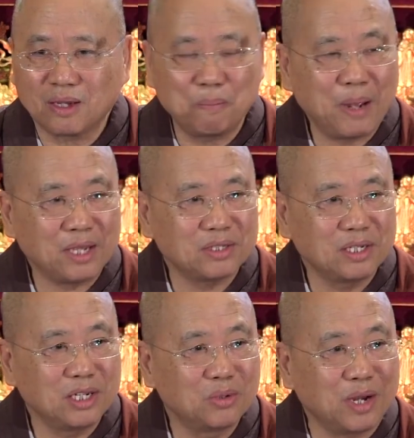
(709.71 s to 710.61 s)

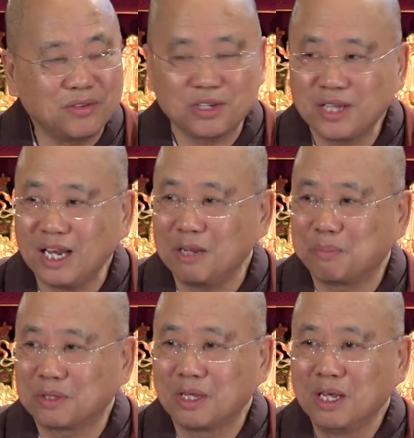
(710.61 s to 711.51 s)
capacity to understand it,
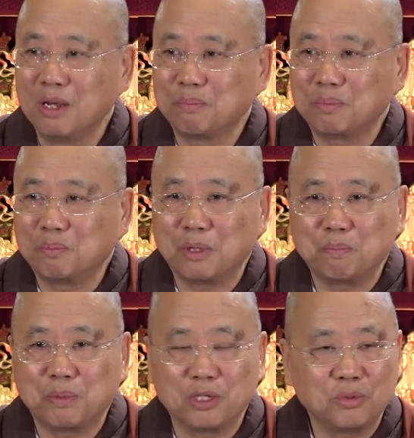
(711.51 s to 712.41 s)

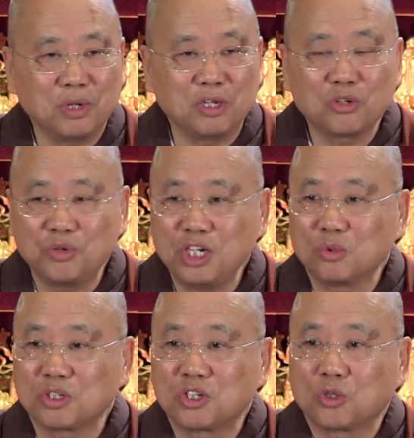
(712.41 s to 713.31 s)
but you
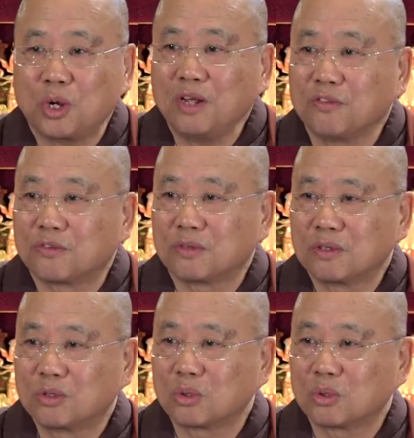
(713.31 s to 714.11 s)
increase your strength